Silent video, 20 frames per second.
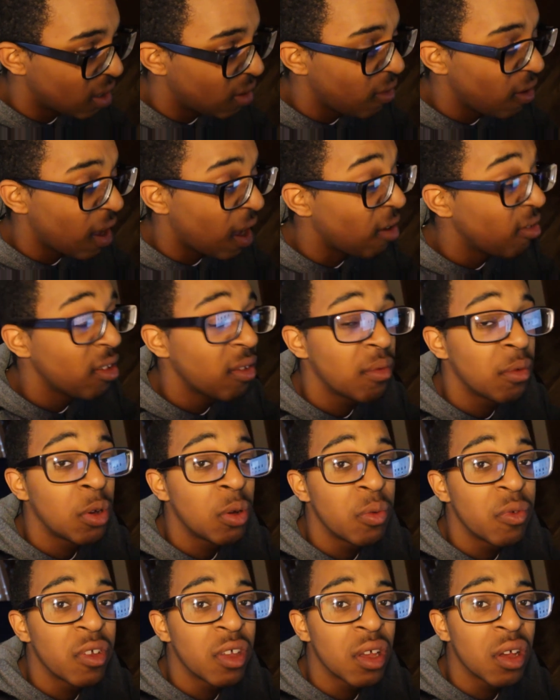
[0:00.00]
I don't even
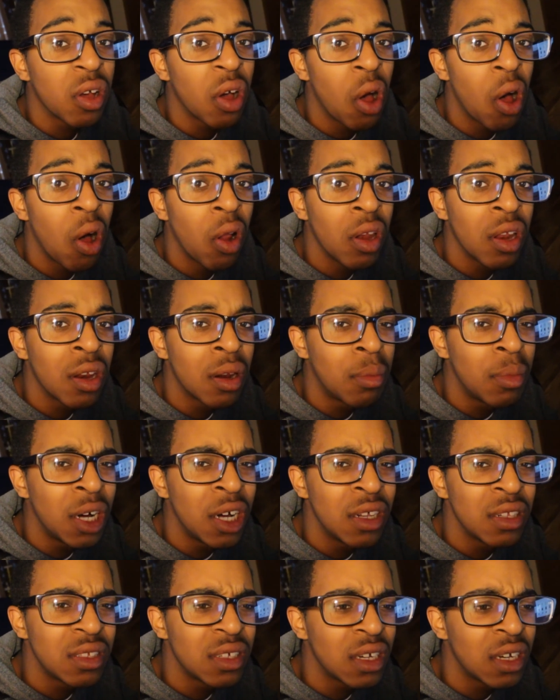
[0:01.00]
know if we can call it a
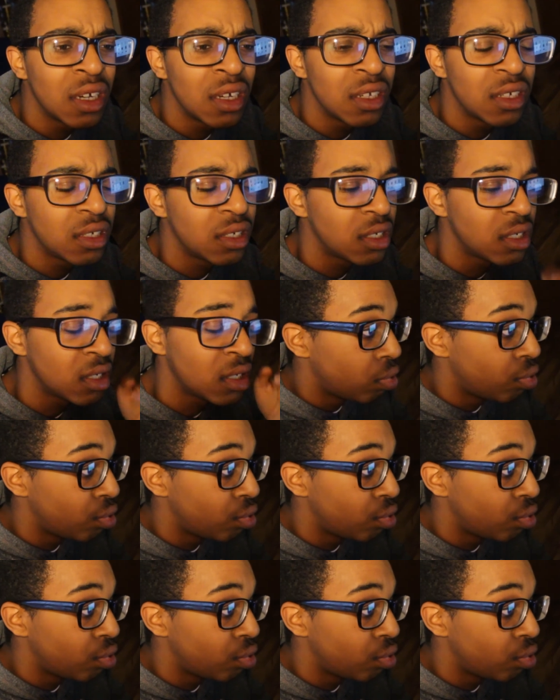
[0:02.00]
montage.